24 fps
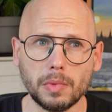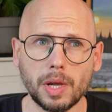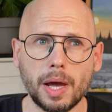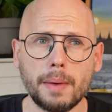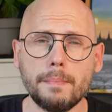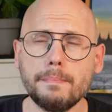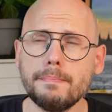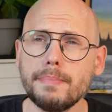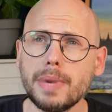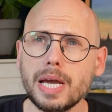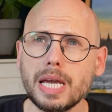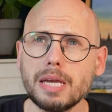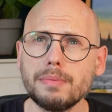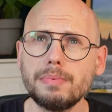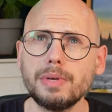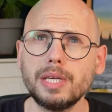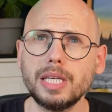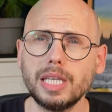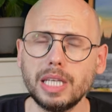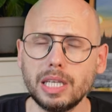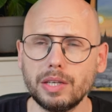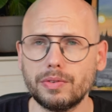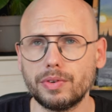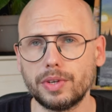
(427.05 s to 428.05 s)
and maybe
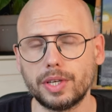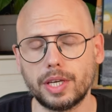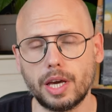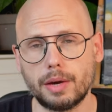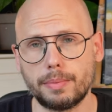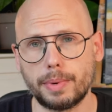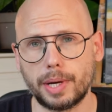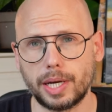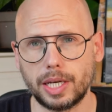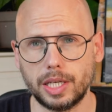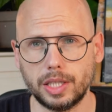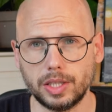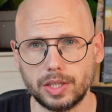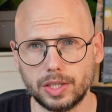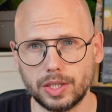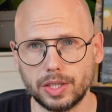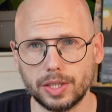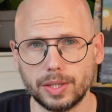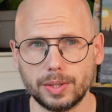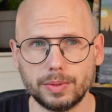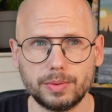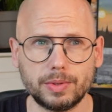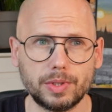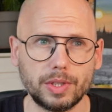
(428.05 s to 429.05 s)
even get back
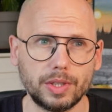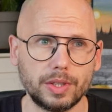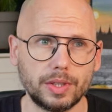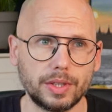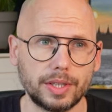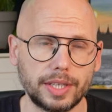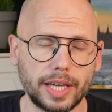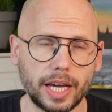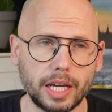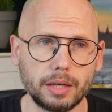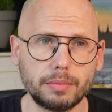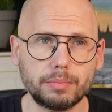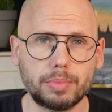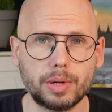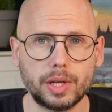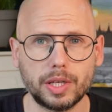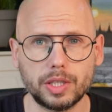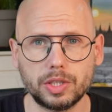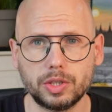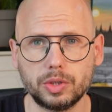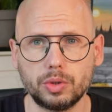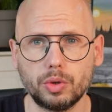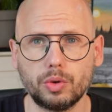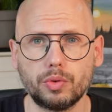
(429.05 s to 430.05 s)
into to
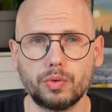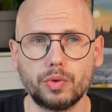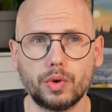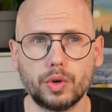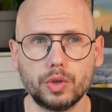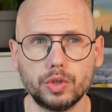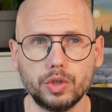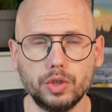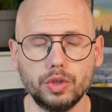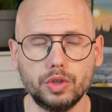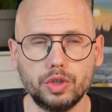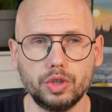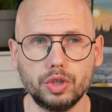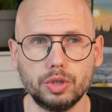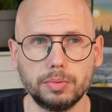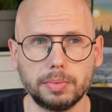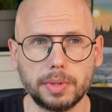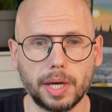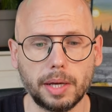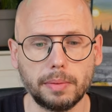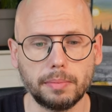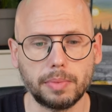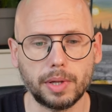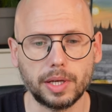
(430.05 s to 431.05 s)
gameplay stuff on YouTube,
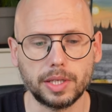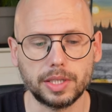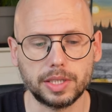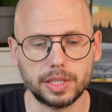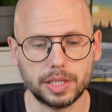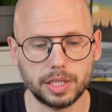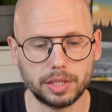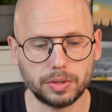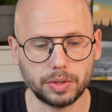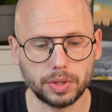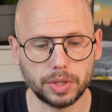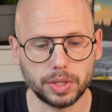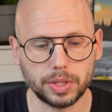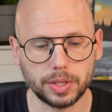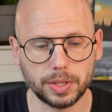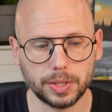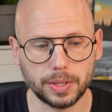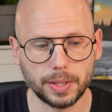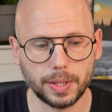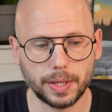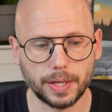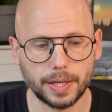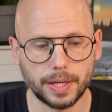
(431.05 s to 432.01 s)
gameplay series.